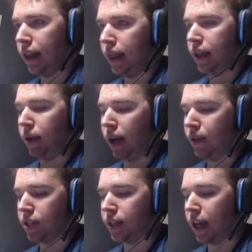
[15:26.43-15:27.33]
Now we have
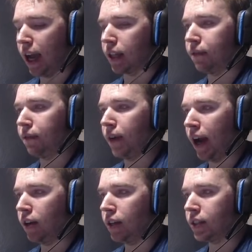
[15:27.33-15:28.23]
this attack, the
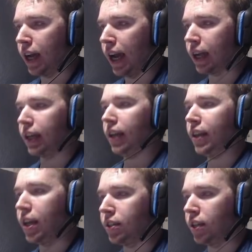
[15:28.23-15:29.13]
final attack and
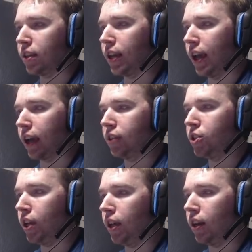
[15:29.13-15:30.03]
the easiest attack.
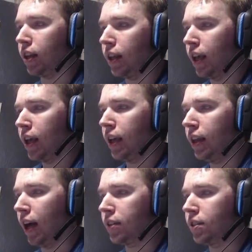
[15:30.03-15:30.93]
Gene. He
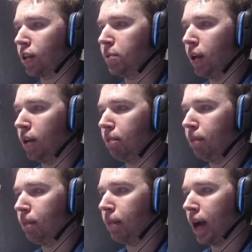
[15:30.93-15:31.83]
lost 6 million
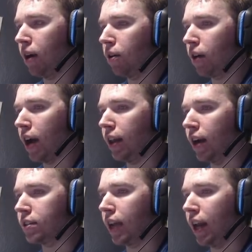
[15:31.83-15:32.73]
power, I
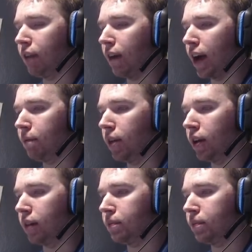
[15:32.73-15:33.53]
lost 85 million.